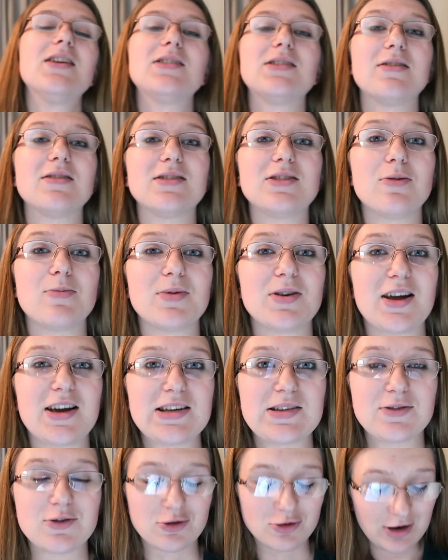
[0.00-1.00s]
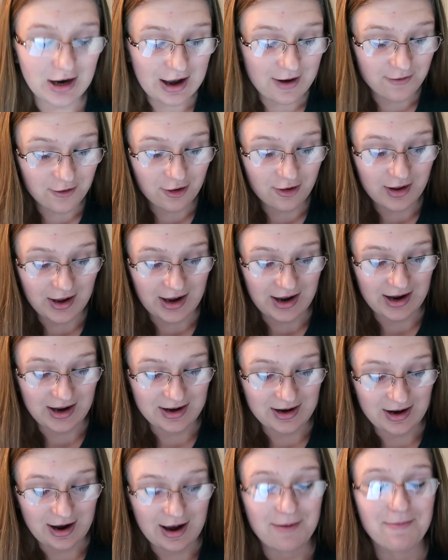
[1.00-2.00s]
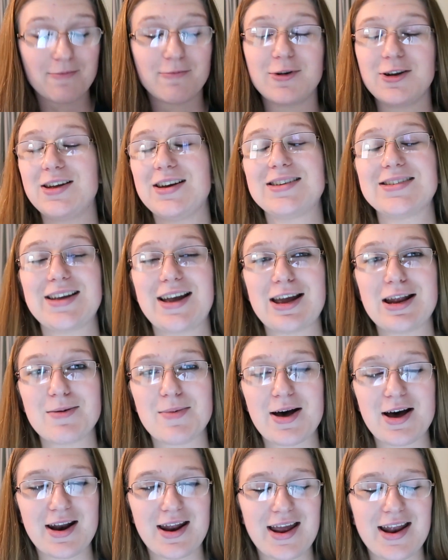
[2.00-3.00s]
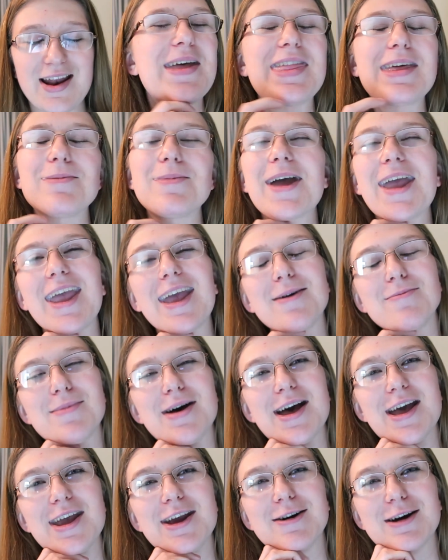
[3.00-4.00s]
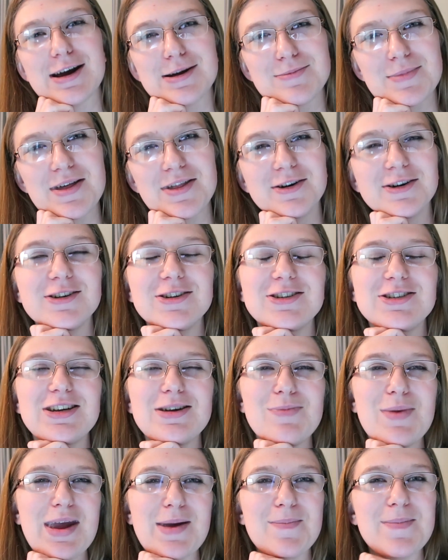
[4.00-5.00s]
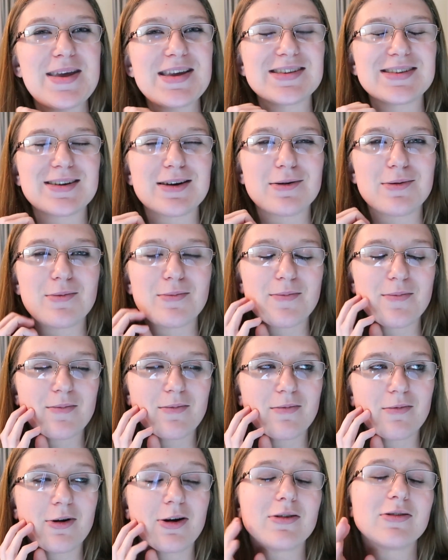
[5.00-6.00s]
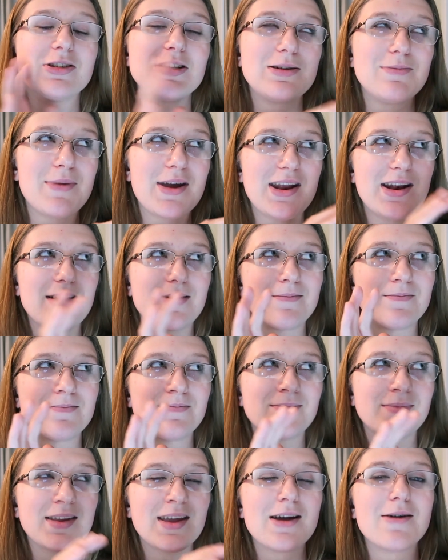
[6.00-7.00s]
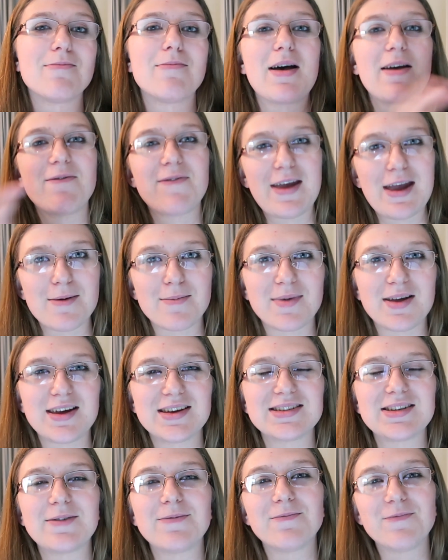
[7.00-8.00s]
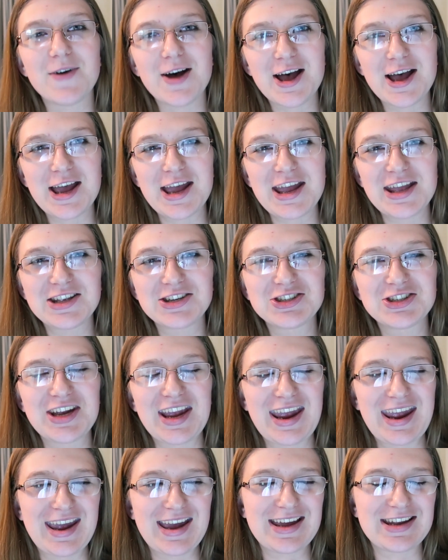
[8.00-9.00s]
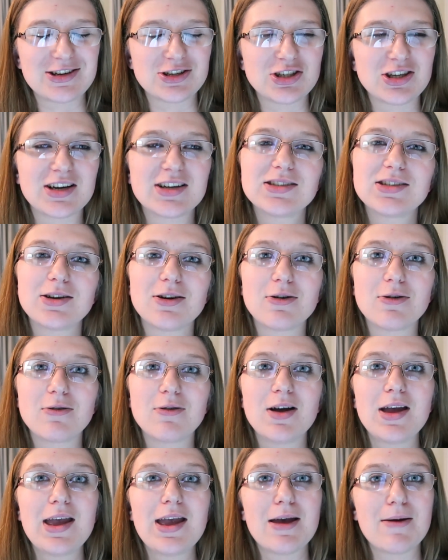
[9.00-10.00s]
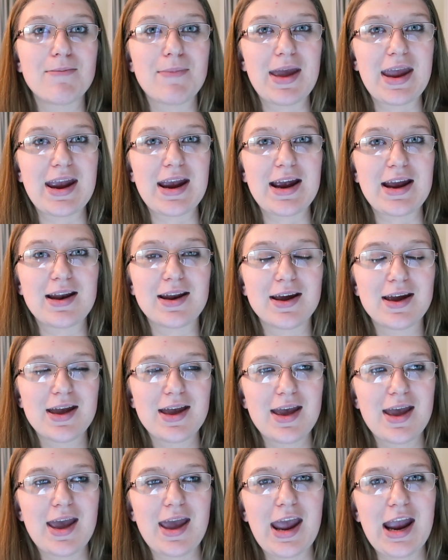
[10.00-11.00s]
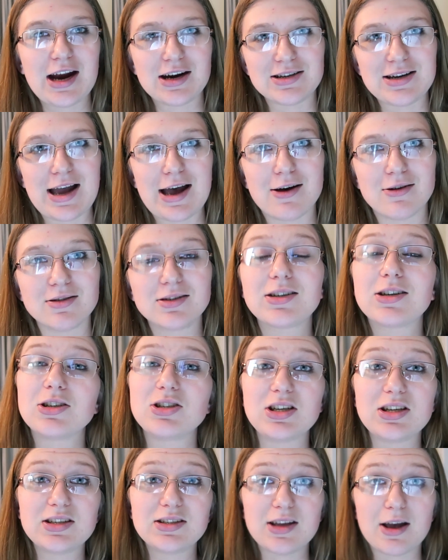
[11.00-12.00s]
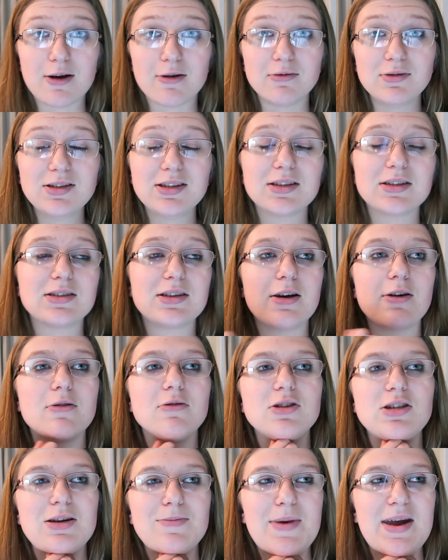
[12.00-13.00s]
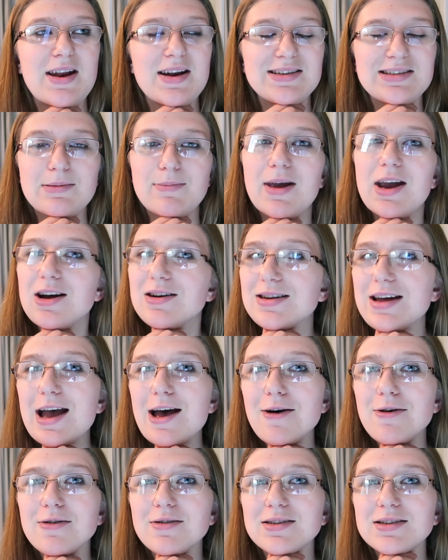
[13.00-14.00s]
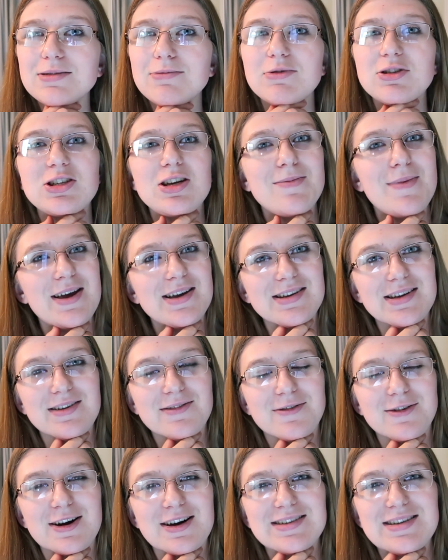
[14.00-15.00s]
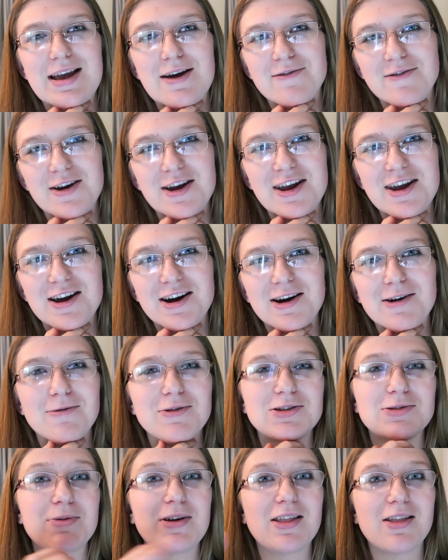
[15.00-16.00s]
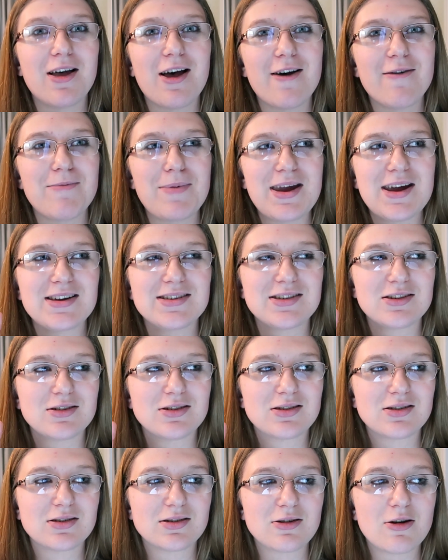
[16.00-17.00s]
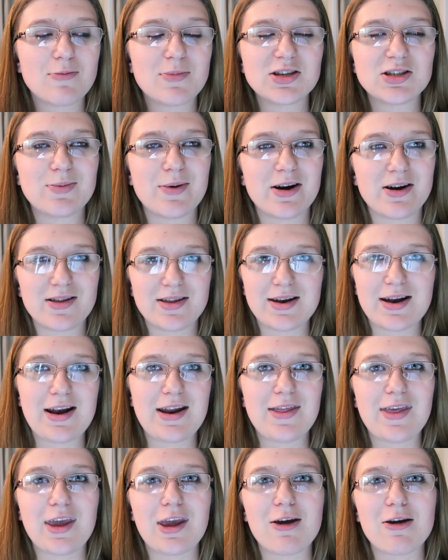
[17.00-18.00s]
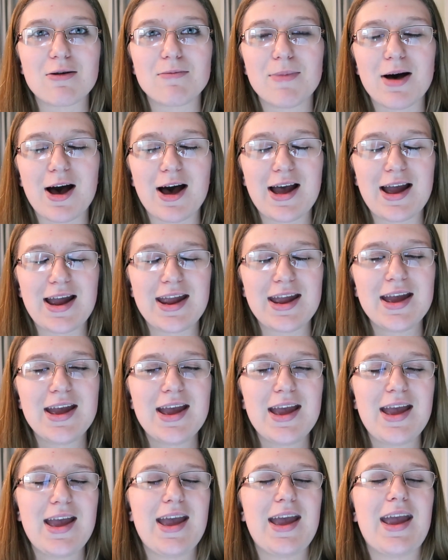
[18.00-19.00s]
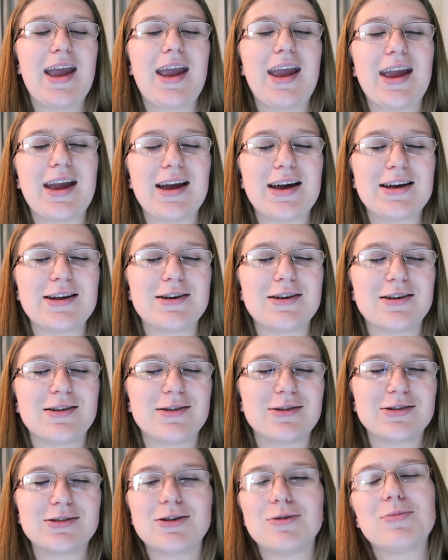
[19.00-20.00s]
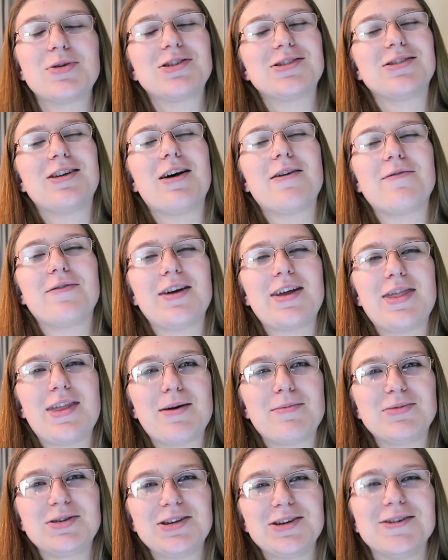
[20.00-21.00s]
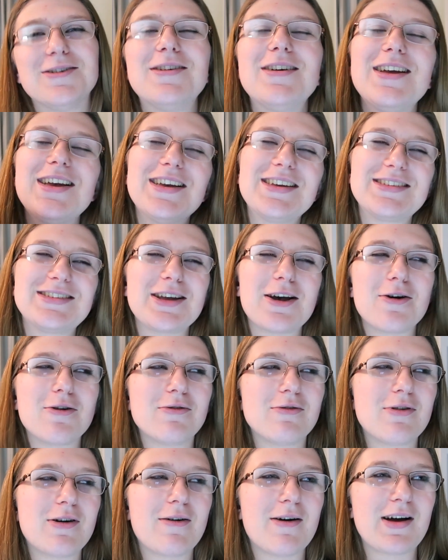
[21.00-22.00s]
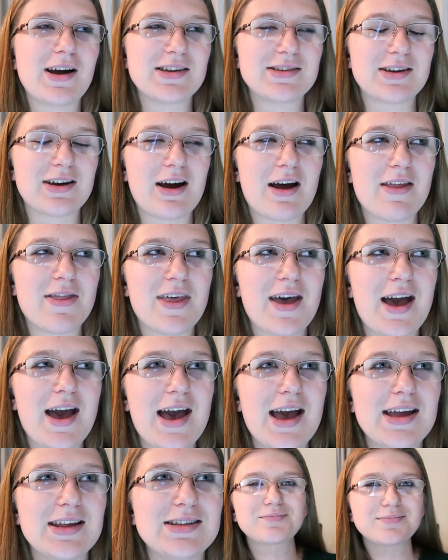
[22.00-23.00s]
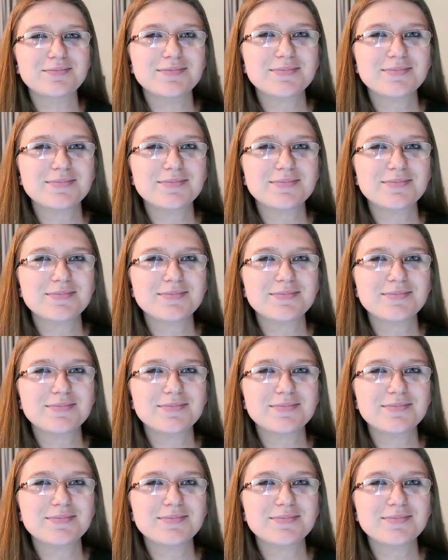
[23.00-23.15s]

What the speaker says: So it's super nice for travel and I'm really excited about it. And then my grandmother, she made me some, well, she made my family some fudge, and she also made hair towels because she sews. So she made us some hair towels, which she makes up for us every year, which we love because they're so much better than anything you can buy. And there's so much love in them too. So I also got that.